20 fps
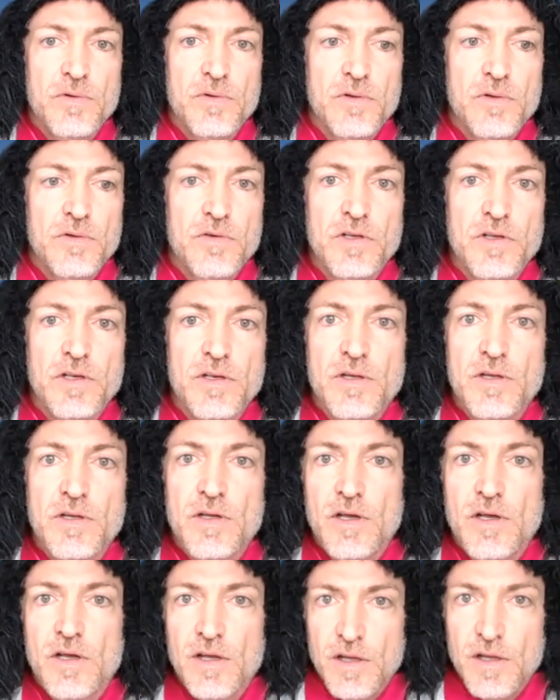let's see.
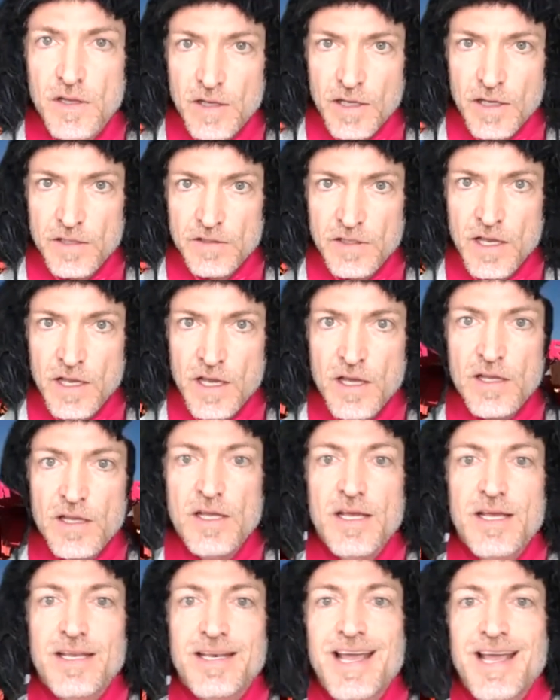And ta-da!
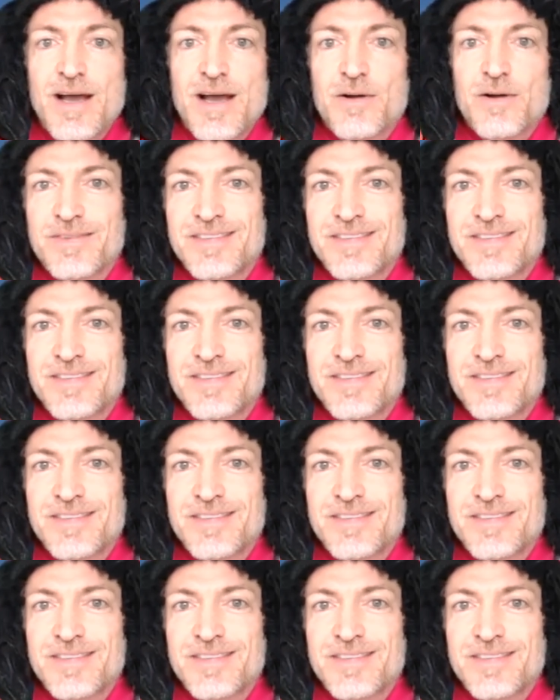Now,